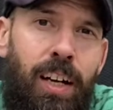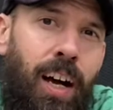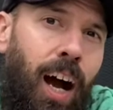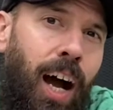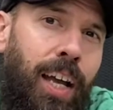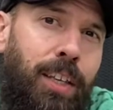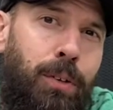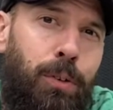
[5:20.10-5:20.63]

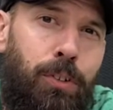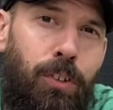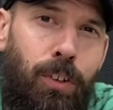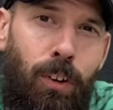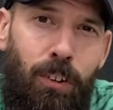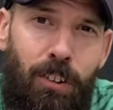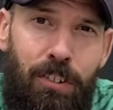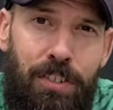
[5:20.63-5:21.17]
I use it
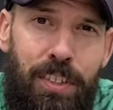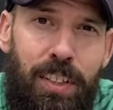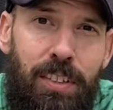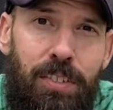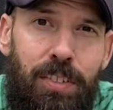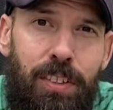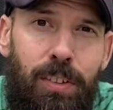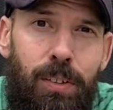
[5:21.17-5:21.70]
on our
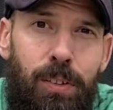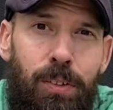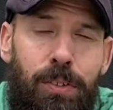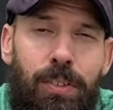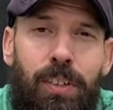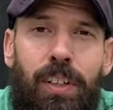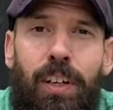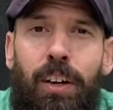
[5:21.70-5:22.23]

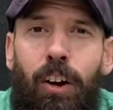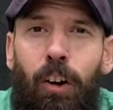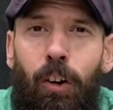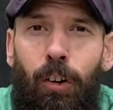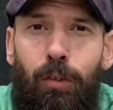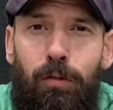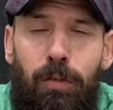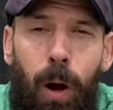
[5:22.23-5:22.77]
D-seals,
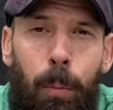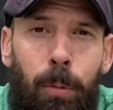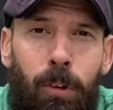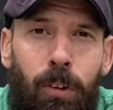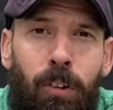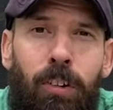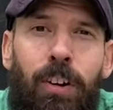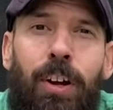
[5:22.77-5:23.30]
our
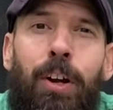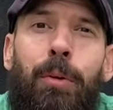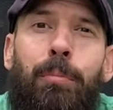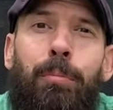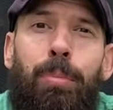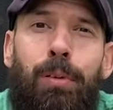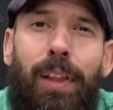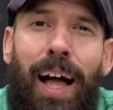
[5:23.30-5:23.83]
rubber,
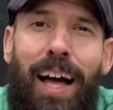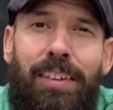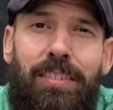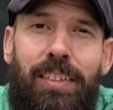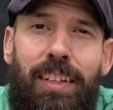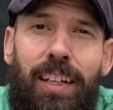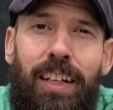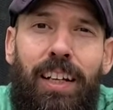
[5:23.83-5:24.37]

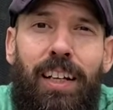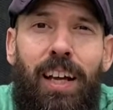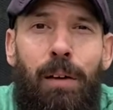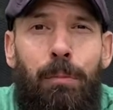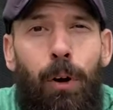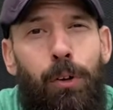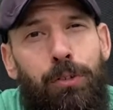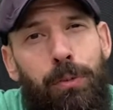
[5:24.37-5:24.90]
plastic,
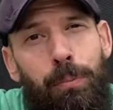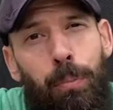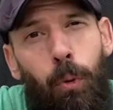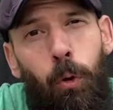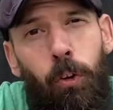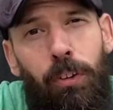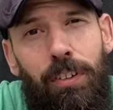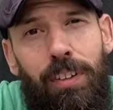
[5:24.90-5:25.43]
and most
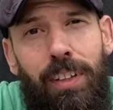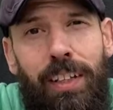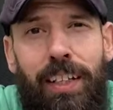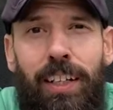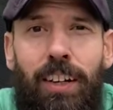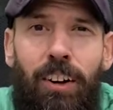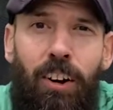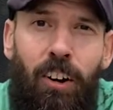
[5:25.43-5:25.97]

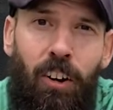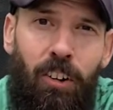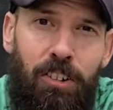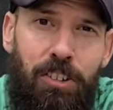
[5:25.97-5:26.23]
importantly, our